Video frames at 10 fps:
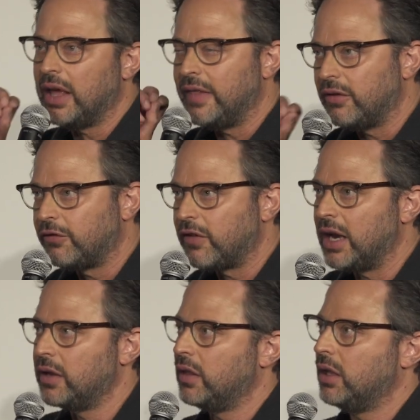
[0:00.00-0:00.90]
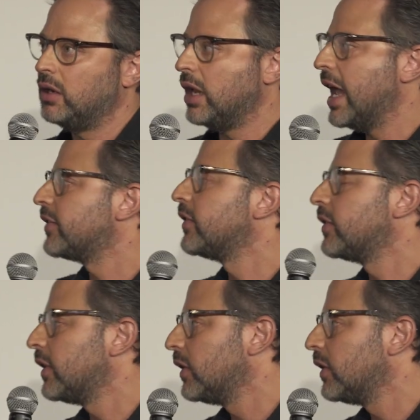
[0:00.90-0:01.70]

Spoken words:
and then finding the essence.